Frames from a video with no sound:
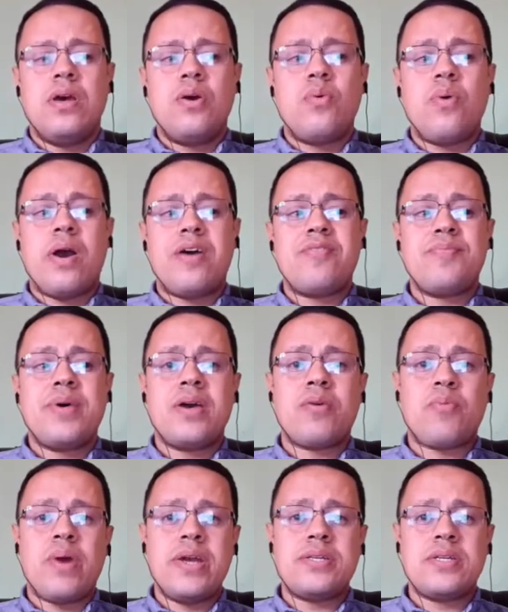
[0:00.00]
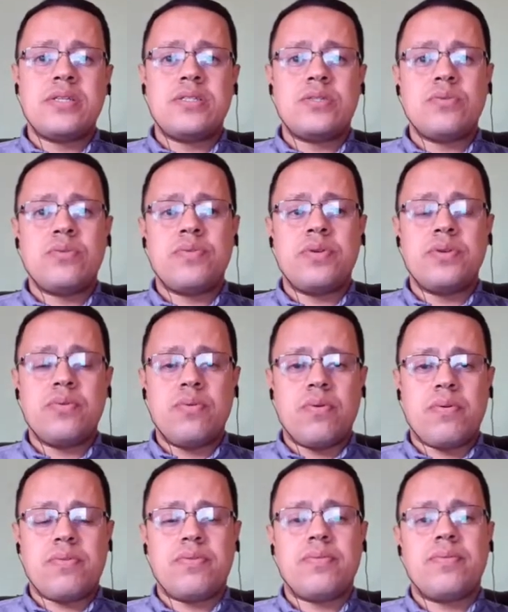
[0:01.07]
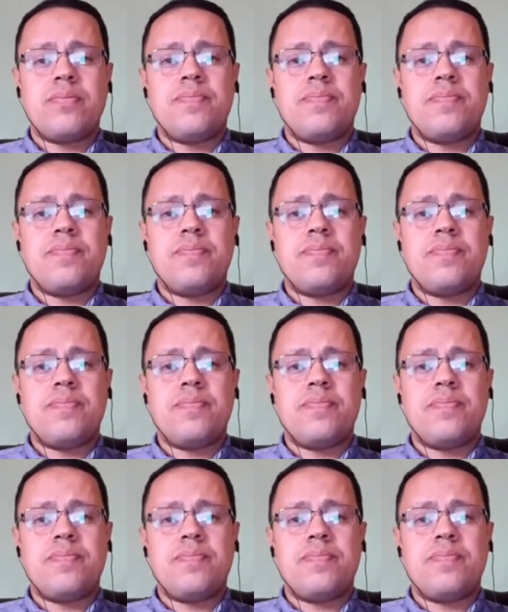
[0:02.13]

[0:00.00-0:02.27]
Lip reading: who have migrated to the north